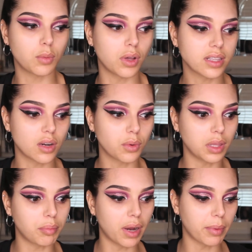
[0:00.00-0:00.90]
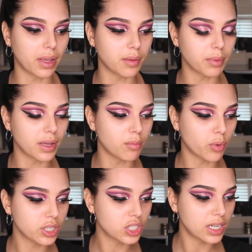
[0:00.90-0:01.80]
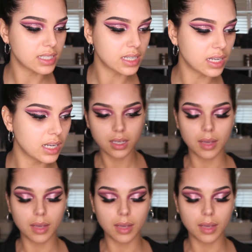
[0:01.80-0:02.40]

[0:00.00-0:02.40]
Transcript: well, it's not really prepping, but moisturizing.